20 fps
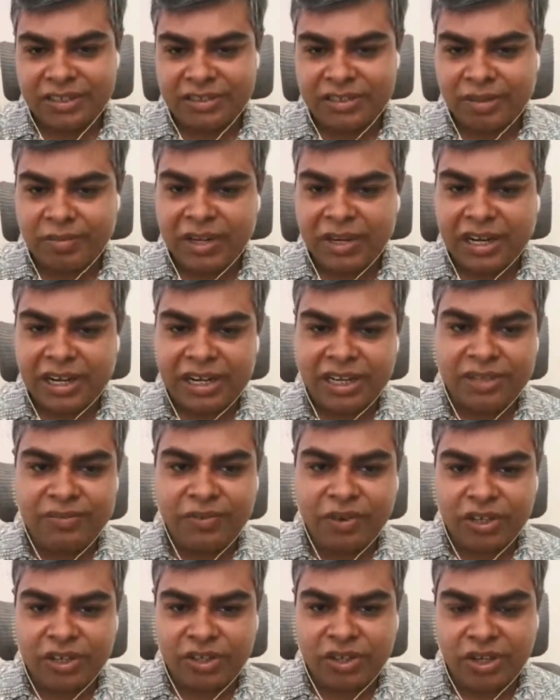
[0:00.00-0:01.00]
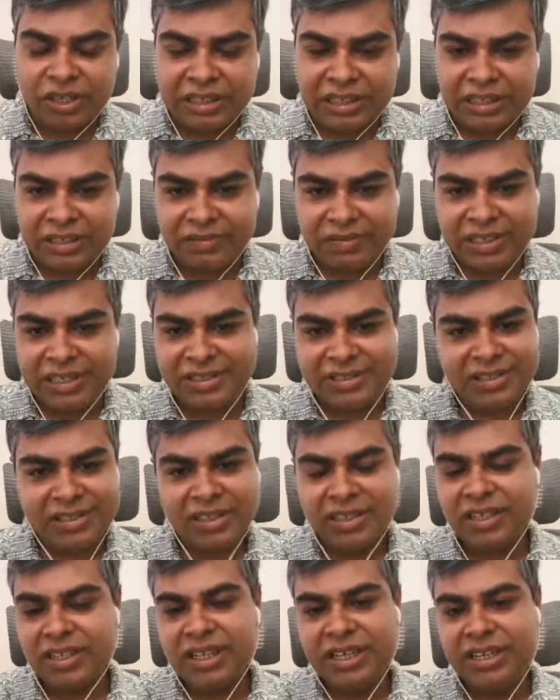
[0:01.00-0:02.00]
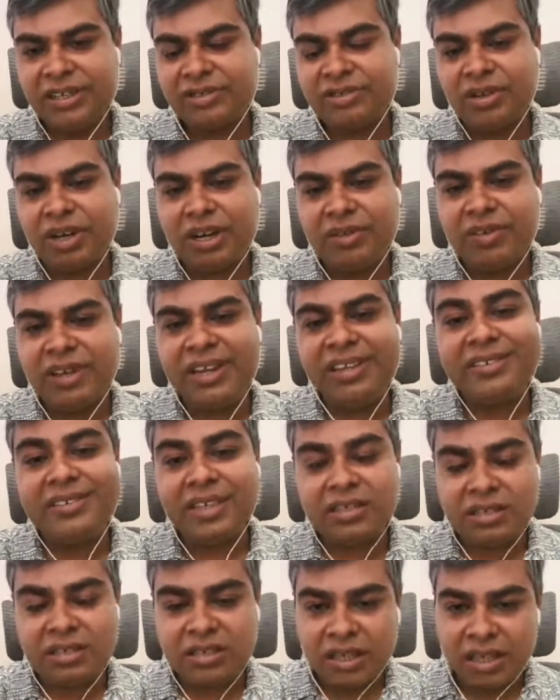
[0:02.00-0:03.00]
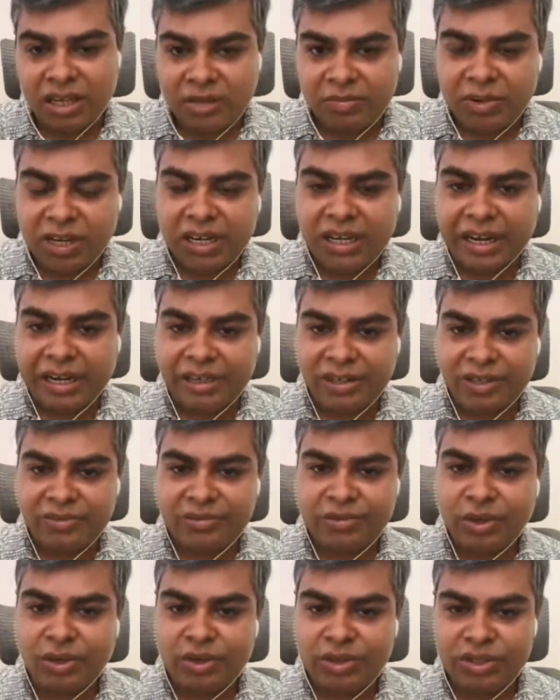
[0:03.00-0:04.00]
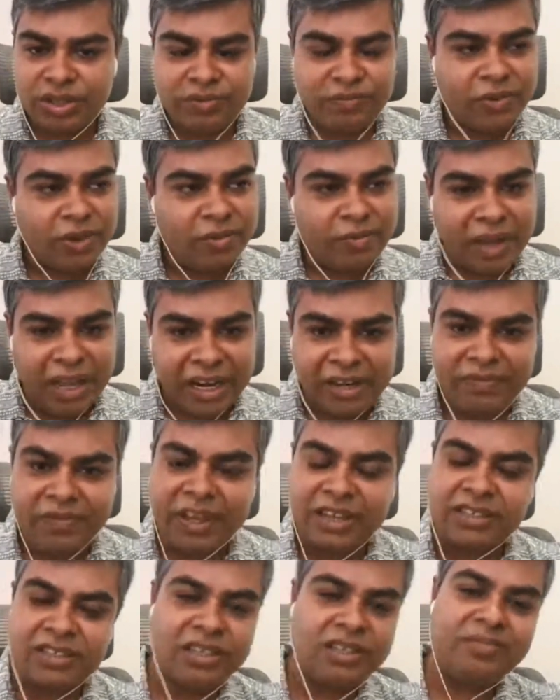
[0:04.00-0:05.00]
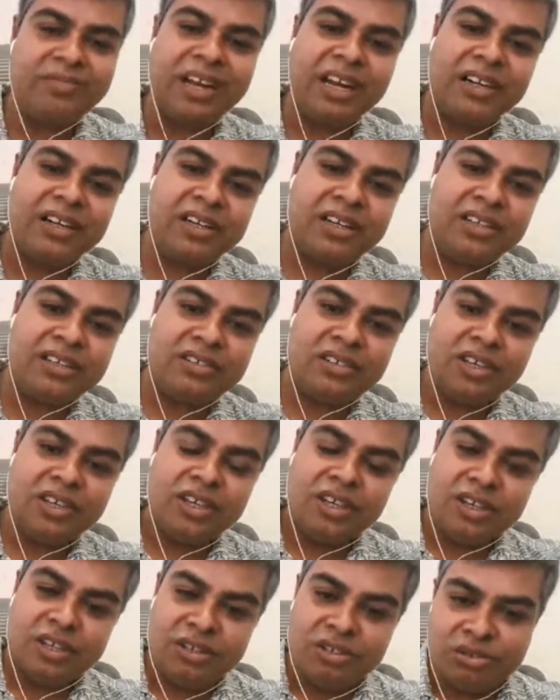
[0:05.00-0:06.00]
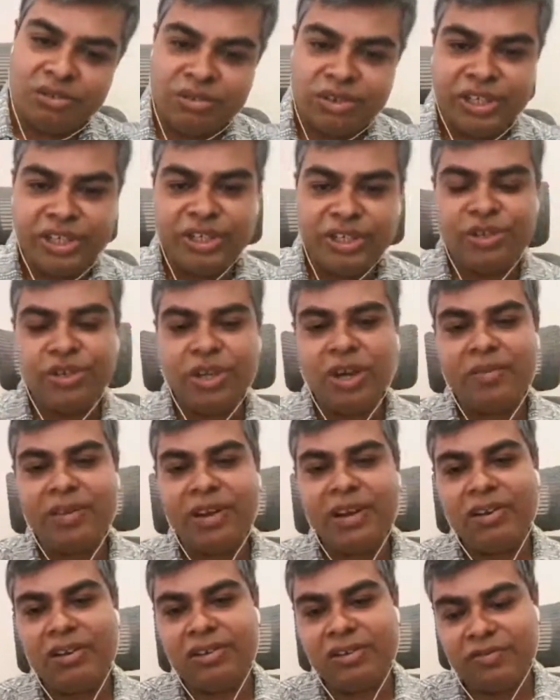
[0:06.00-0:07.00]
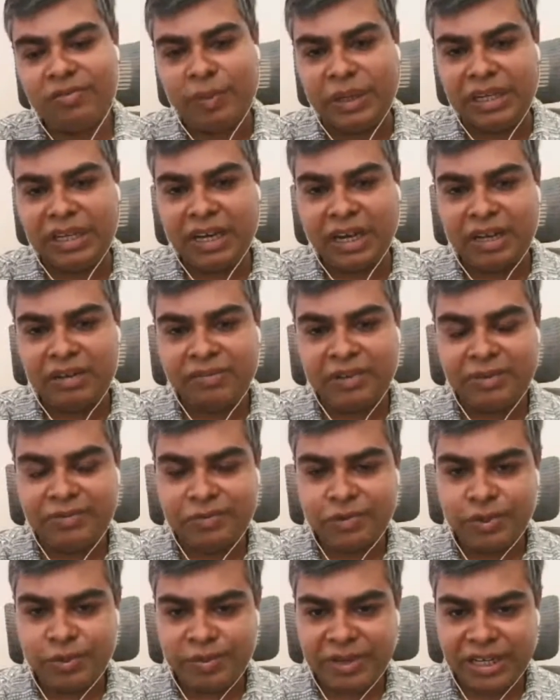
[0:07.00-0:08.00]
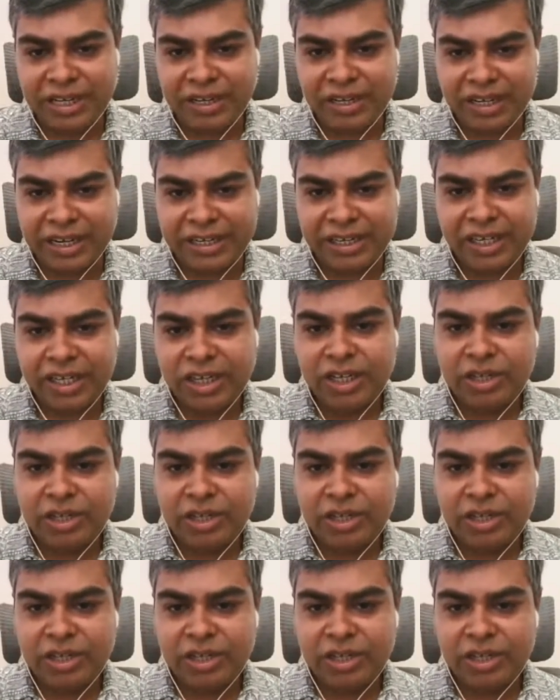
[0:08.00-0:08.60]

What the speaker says: Similarly, for your EV, it is not a very sustainable kind of solution. For manufacturing batteries, you need to have a lot of this carbon footprint, right?